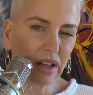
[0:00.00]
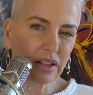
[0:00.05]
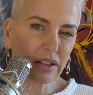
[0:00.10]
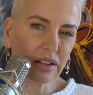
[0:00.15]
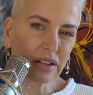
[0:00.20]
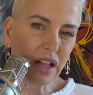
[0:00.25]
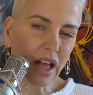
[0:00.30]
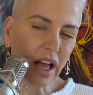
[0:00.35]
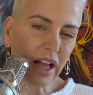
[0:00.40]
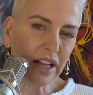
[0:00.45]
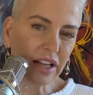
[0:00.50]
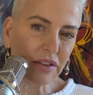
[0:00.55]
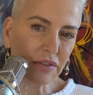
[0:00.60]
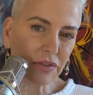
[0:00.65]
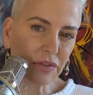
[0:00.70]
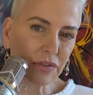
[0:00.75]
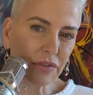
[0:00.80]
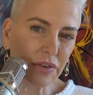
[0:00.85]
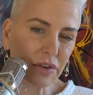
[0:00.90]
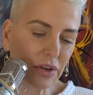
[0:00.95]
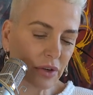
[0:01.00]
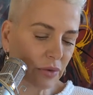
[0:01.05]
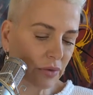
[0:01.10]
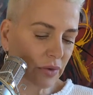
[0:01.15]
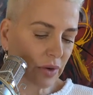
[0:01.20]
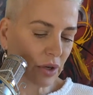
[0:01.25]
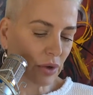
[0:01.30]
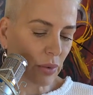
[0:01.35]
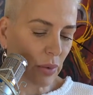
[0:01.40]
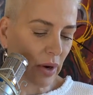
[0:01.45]
Life
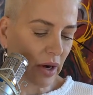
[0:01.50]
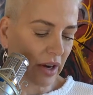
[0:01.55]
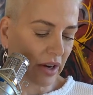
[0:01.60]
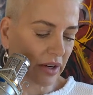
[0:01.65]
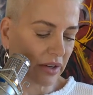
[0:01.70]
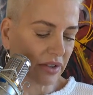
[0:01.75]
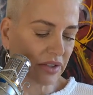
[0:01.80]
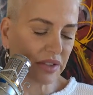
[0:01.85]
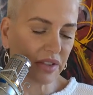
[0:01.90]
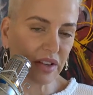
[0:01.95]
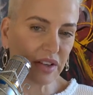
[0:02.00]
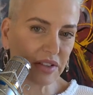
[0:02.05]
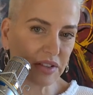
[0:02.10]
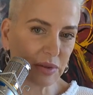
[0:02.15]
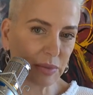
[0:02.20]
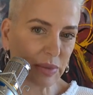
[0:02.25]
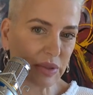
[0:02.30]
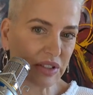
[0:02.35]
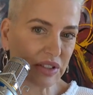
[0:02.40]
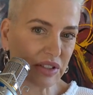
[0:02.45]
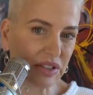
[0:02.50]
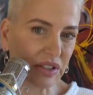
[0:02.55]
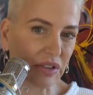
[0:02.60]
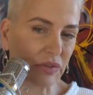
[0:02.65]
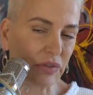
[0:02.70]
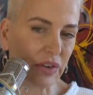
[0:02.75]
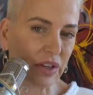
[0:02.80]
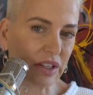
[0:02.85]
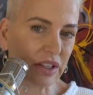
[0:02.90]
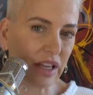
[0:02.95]
requires a
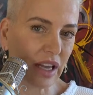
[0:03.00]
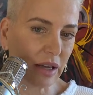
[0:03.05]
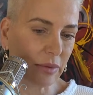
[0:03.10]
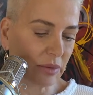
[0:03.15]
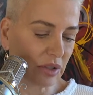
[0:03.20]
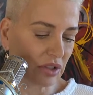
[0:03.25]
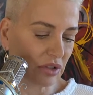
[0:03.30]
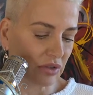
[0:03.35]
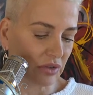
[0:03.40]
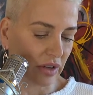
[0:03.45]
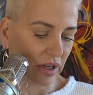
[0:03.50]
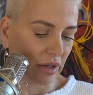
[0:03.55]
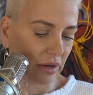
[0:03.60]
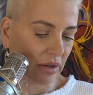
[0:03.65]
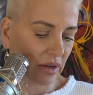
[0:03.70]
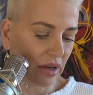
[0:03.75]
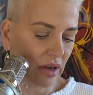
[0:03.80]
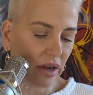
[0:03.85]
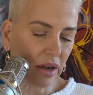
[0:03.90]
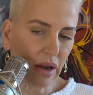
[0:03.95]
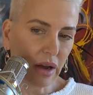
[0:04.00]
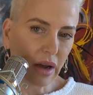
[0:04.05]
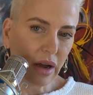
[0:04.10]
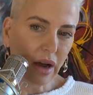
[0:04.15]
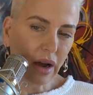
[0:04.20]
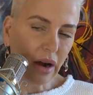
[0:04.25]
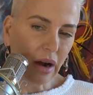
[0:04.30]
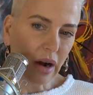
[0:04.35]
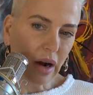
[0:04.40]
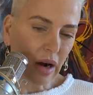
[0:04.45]
specific chemistry.
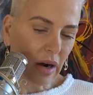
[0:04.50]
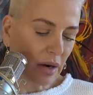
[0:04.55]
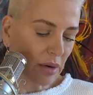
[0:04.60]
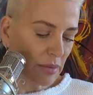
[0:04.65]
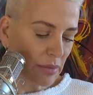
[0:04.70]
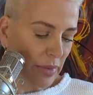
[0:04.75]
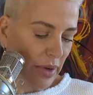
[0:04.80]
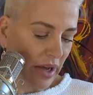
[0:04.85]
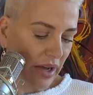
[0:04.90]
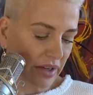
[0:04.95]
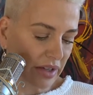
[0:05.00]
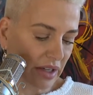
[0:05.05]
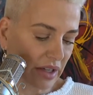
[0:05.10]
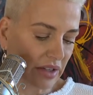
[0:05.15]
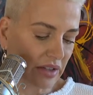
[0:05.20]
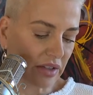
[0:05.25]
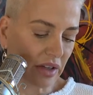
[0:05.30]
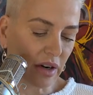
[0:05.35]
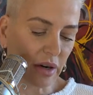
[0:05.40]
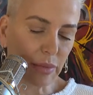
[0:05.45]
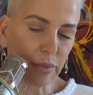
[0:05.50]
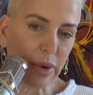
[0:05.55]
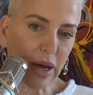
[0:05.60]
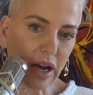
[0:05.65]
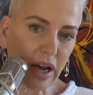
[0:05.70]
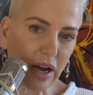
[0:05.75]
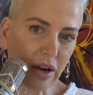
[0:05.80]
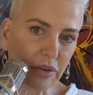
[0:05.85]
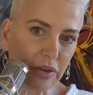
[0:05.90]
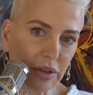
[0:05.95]
Our bodies are
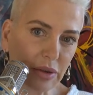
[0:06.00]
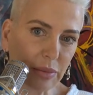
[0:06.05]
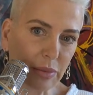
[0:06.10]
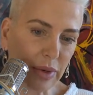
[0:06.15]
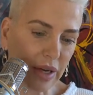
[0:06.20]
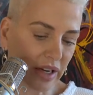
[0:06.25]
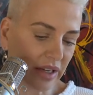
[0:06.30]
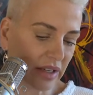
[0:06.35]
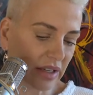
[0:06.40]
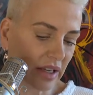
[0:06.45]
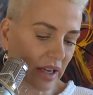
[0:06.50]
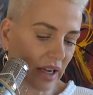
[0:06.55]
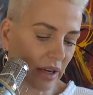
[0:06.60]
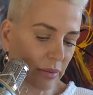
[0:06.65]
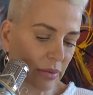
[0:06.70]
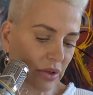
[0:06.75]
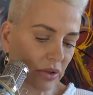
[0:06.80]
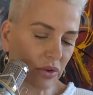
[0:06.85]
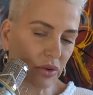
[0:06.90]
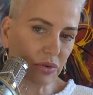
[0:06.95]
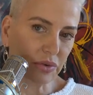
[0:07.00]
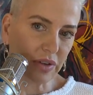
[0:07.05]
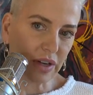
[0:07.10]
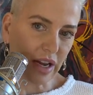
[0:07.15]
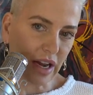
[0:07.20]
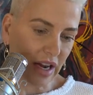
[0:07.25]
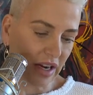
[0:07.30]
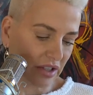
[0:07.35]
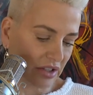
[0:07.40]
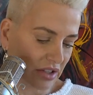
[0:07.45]
powered by chemical
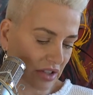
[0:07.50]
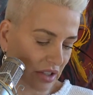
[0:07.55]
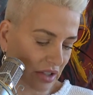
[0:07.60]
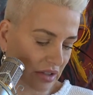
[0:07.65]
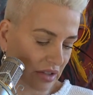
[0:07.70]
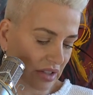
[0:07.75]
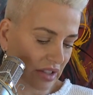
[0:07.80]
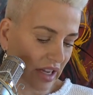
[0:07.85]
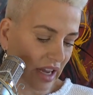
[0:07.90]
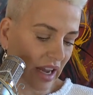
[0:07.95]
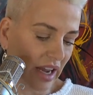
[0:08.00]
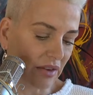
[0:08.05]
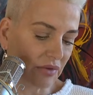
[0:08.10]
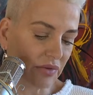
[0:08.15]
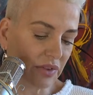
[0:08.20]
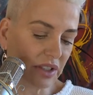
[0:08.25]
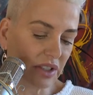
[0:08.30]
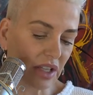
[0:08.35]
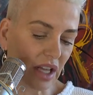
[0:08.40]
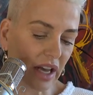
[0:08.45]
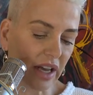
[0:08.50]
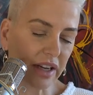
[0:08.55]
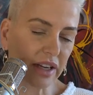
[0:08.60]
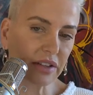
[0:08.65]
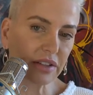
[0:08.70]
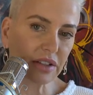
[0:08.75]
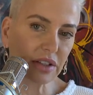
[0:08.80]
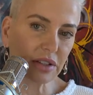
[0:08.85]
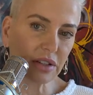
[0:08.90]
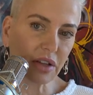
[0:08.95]
reactions and rely
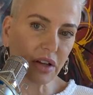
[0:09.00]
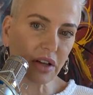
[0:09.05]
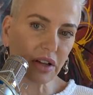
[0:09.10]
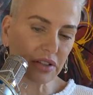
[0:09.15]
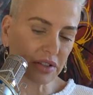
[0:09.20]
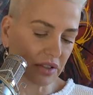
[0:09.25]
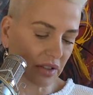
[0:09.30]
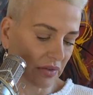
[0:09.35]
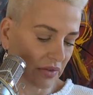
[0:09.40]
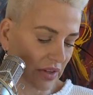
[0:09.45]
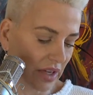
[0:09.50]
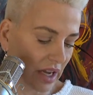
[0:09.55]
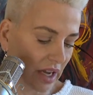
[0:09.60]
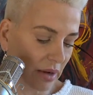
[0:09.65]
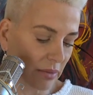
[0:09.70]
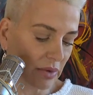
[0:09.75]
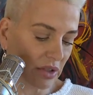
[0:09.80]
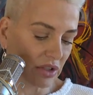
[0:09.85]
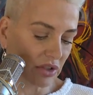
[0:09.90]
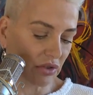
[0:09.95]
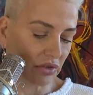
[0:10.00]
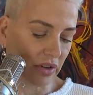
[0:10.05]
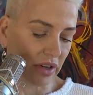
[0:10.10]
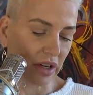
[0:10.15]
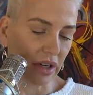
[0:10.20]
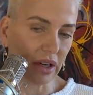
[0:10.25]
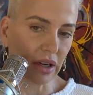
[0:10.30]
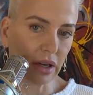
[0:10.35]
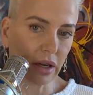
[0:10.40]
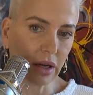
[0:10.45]
on the laws of
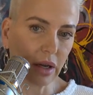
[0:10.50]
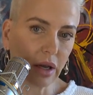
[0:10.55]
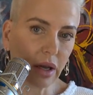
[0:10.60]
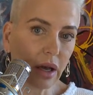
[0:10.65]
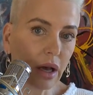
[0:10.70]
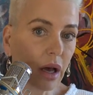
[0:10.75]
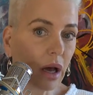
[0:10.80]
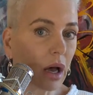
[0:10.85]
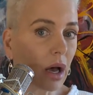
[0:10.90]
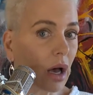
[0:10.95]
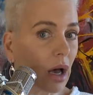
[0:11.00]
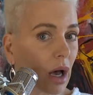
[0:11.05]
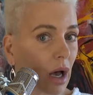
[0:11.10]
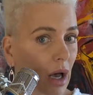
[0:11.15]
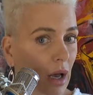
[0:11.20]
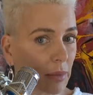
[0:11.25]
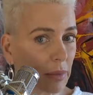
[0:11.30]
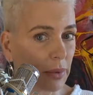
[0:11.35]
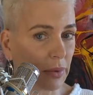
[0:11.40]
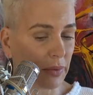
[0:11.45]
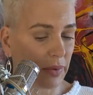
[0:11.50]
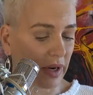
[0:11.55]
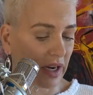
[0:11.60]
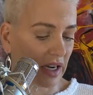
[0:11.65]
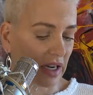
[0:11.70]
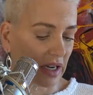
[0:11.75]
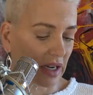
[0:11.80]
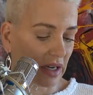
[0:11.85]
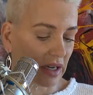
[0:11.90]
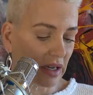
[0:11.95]
chemistry
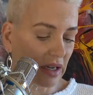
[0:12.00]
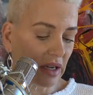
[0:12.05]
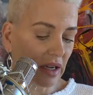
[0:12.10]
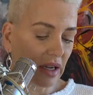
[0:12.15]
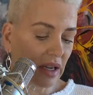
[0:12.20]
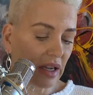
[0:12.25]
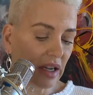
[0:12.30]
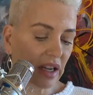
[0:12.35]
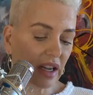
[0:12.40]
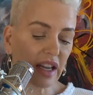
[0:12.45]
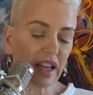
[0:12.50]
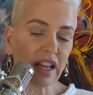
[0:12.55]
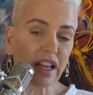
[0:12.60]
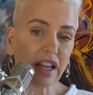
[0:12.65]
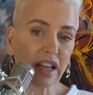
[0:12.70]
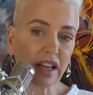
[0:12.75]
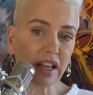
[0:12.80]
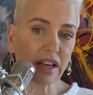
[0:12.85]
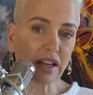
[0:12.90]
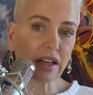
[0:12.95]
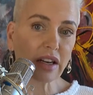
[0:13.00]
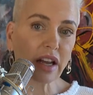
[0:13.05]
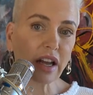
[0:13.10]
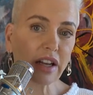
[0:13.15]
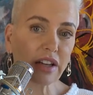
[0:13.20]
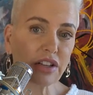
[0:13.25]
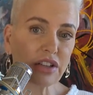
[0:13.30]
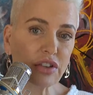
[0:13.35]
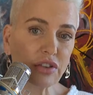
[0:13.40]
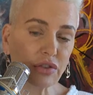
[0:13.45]
operating in
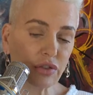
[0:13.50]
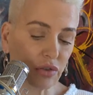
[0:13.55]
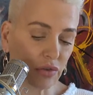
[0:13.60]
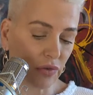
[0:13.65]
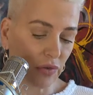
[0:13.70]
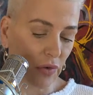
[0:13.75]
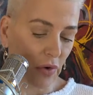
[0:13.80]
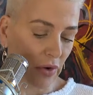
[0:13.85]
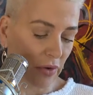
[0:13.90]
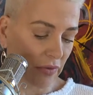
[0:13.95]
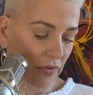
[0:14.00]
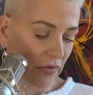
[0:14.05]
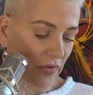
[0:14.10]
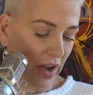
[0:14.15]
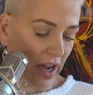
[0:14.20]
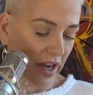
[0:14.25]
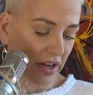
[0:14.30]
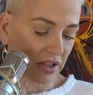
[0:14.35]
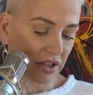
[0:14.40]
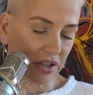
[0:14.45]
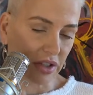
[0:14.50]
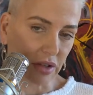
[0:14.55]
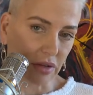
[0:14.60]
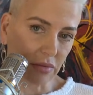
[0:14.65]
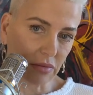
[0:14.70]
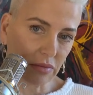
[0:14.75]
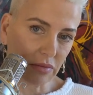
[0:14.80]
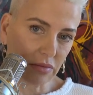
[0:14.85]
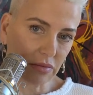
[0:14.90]
a uniform fashion.